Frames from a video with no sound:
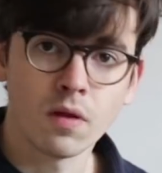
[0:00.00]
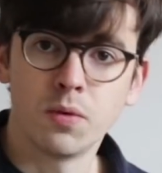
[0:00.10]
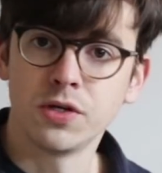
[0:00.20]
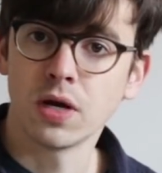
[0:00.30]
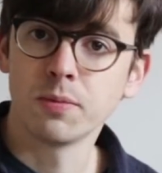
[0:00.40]

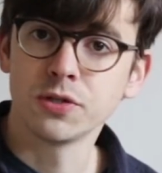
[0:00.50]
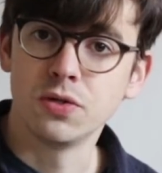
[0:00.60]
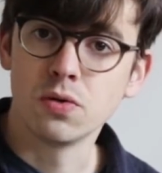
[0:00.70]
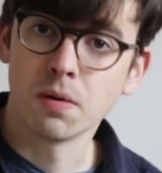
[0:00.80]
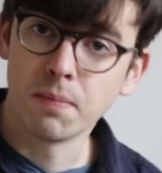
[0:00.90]
when you're able
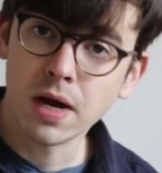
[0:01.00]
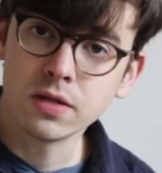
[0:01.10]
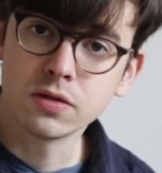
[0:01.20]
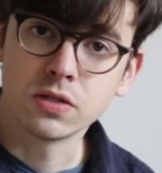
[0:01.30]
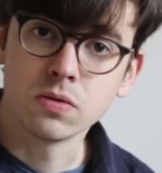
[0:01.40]
to
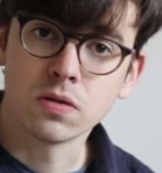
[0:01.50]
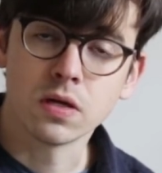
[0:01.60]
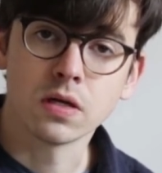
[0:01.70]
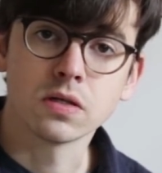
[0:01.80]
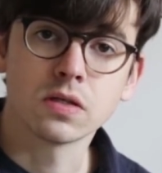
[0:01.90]
combine those two
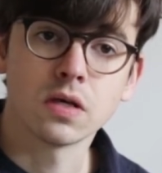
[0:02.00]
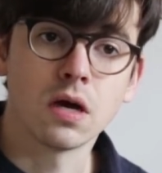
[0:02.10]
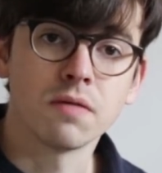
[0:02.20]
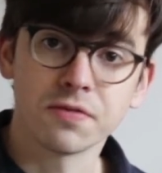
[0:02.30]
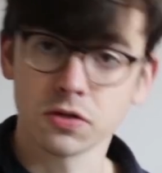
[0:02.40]
things,
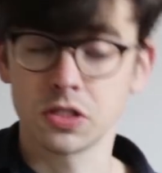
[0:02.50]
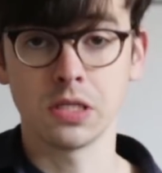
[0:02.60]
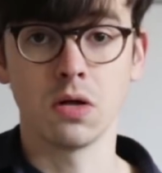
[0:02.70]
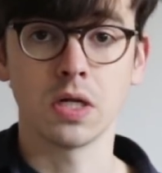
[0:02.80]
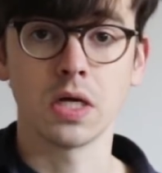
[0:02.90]
first
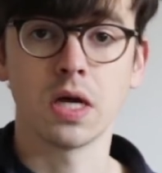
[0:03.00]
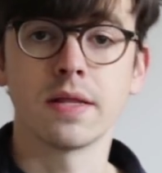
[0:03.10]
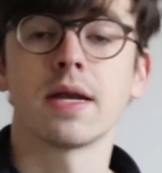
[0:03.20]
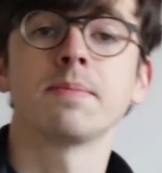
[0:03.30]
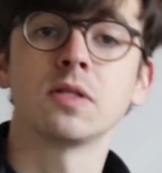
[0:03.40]
slowly
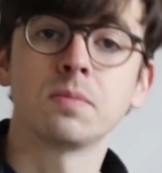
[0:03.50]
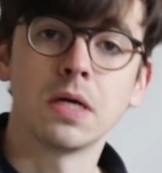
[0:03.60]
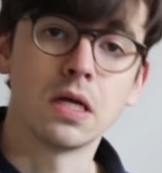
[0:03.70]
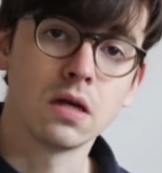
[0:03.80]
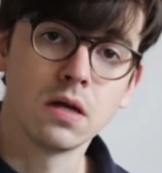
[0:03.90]
and then up to
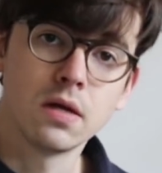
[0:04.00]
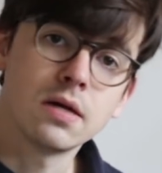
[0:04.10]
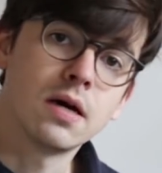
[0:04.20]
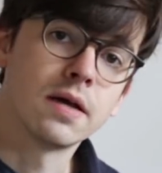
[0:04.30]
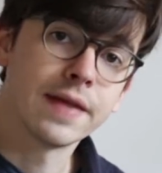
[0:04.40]
speed,
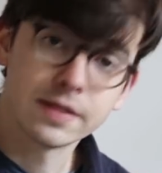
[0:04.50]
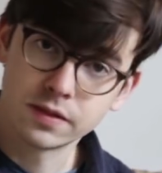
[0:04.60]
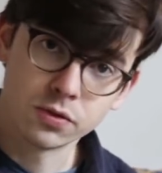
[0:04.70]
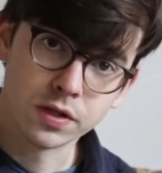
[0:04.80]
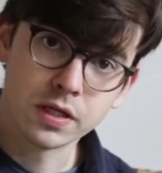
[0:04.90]
that's
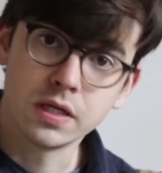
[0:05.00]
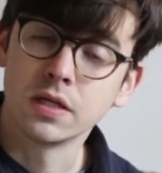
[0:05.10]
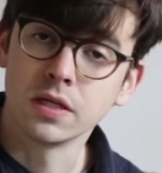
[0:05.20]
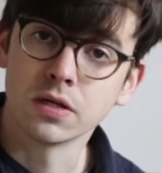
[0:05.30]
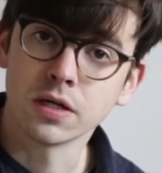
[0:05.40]
sort of the key
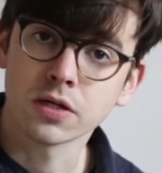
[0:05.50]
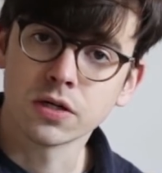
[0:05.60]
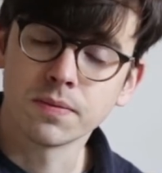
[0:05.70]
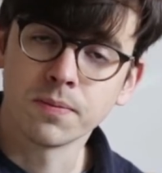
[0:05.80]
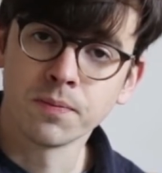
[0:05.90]
to the
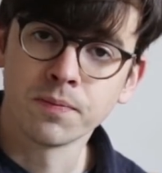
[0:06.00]
introduction.